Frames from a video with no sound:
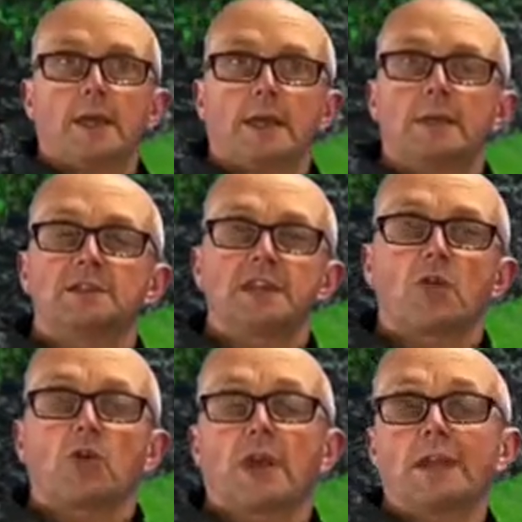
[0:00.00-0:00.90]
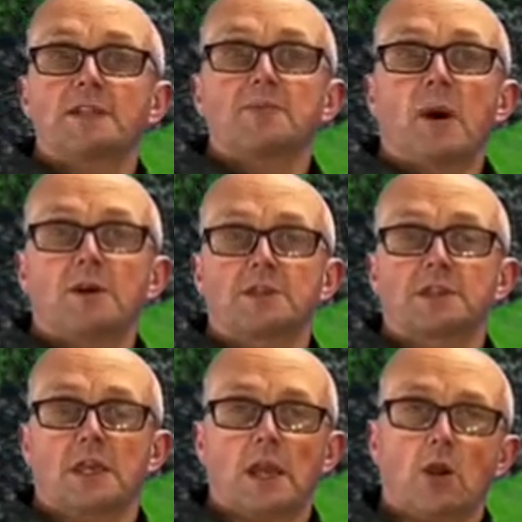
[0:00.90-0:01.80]
Zero kills moss
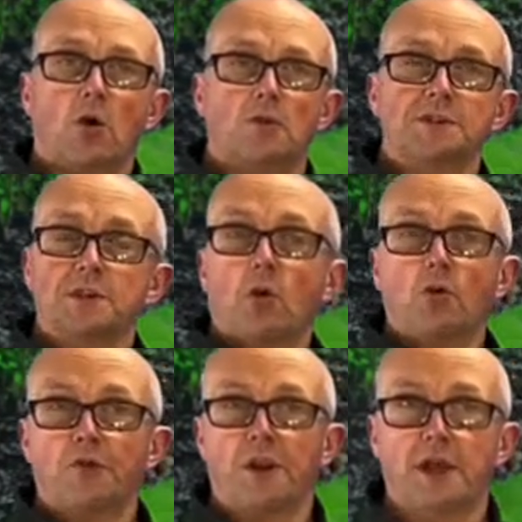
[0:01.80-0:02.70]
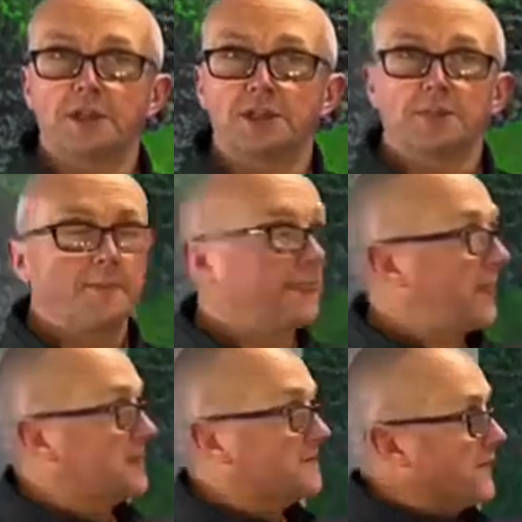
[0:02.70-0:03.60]
in lawns overnight.
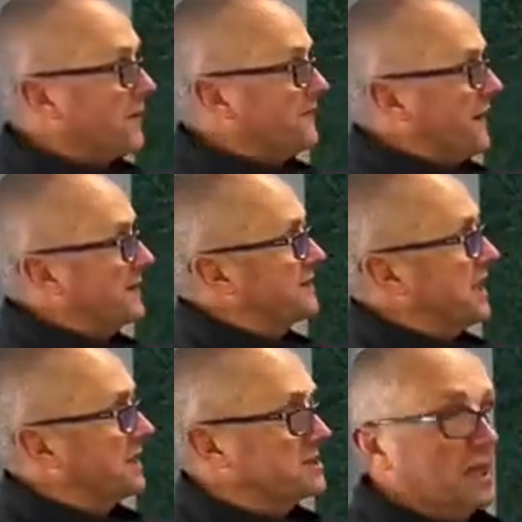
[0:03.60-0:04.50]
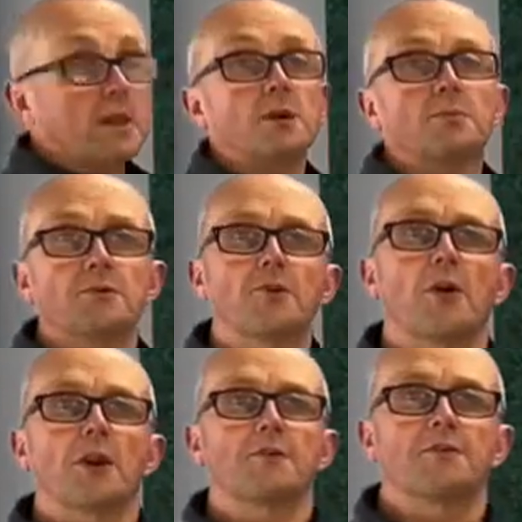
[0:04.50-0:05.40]
It's very fast acting, but
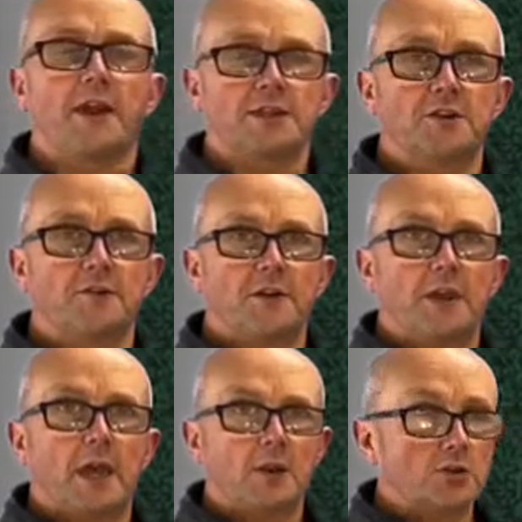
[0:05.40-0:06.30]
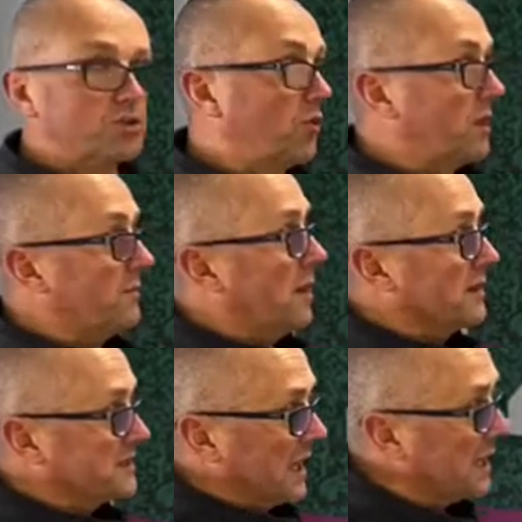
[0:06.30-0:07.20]
very effective at controlling
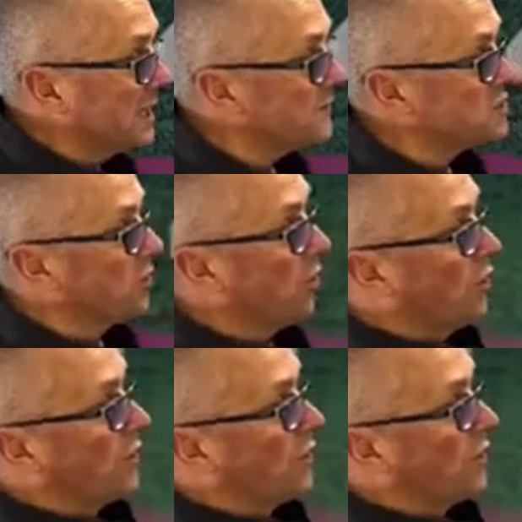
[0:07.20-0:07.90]
moss and gives your lawn